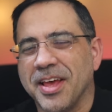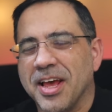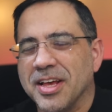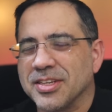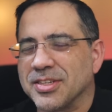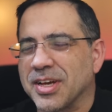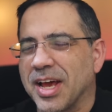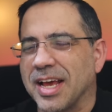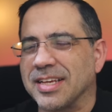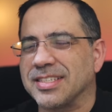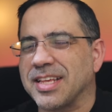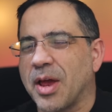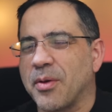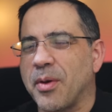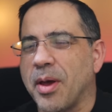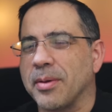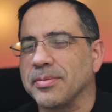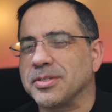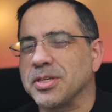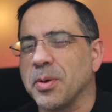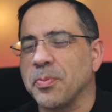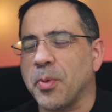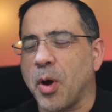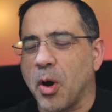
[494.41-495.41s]
So guys, that
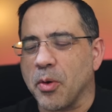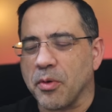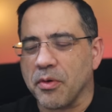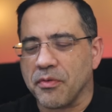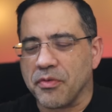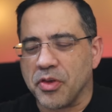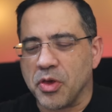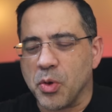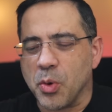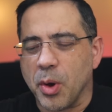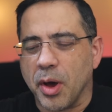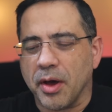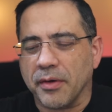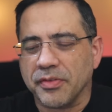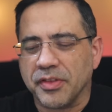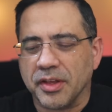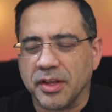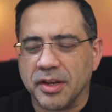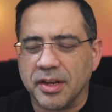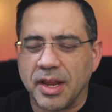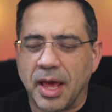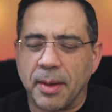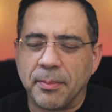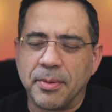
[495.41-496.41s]
wraps up our review of the
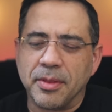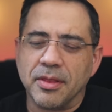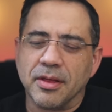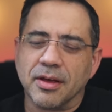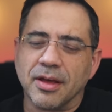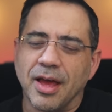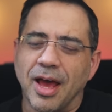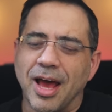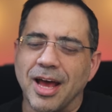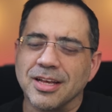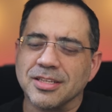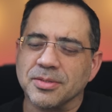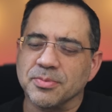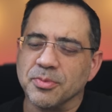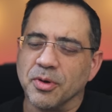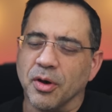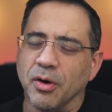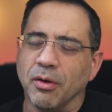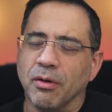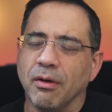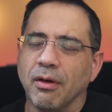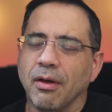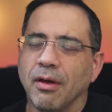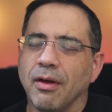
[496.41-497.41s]
Nebula
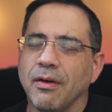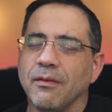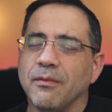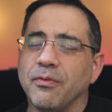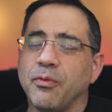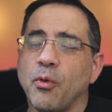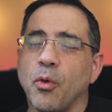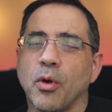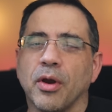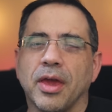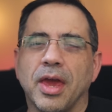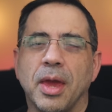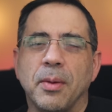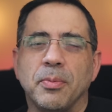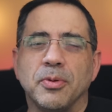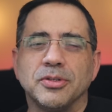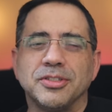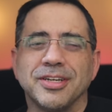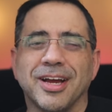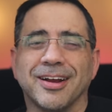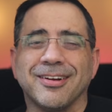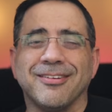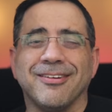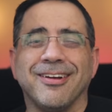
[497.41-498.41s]
Cosmos 4K
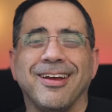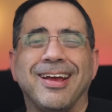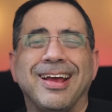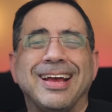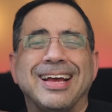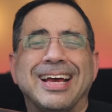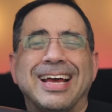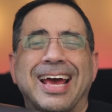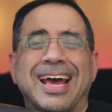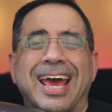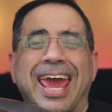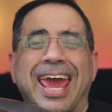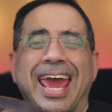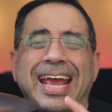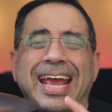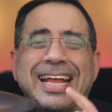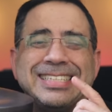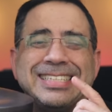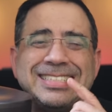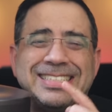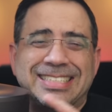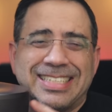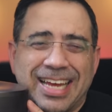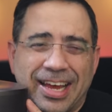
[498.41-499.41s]
projector, a
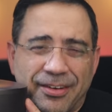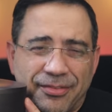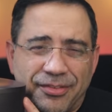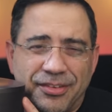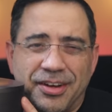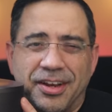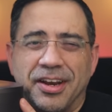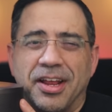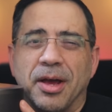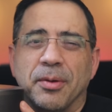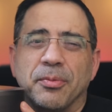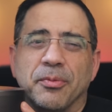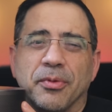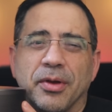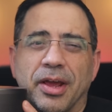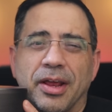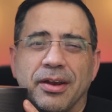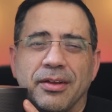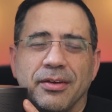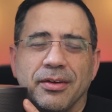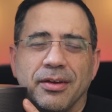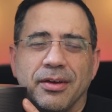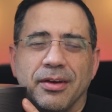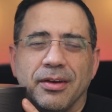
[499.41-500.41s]
definite
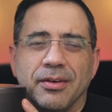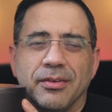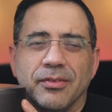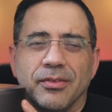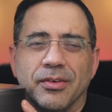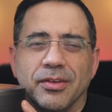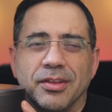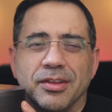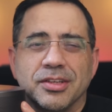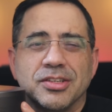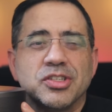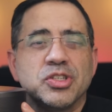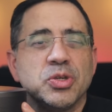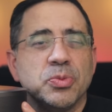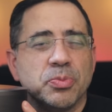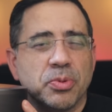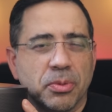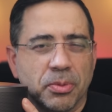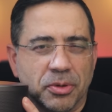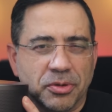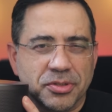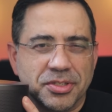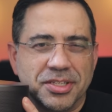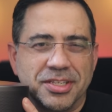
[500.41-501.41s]
upgrade for this Super
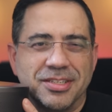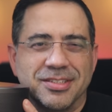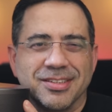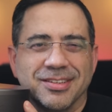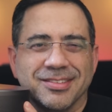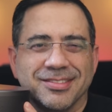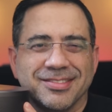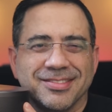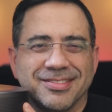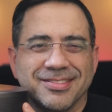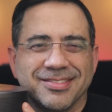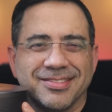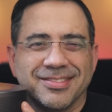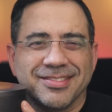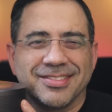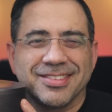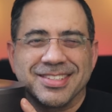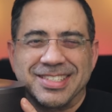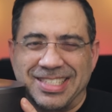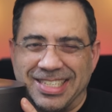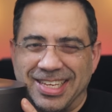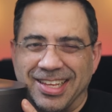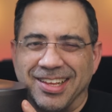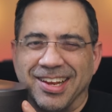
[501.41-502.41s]
Bowl season.
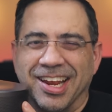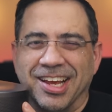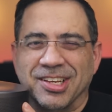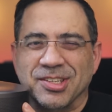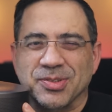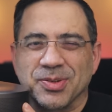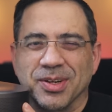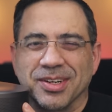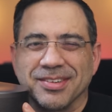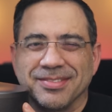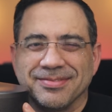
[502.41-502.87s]
See you in the next one.